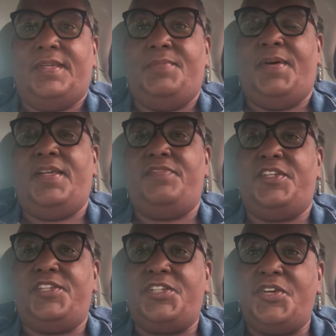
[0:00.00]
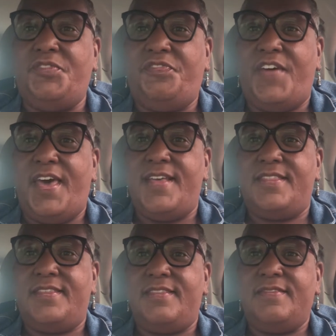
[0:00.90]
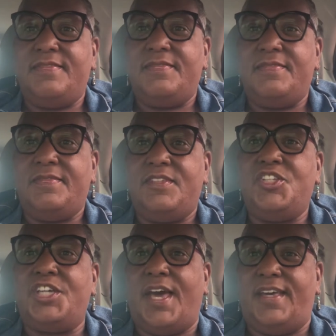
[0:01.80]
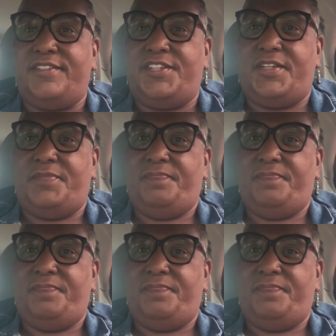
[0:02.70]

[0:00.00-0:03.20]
But if the shoe fits, change it.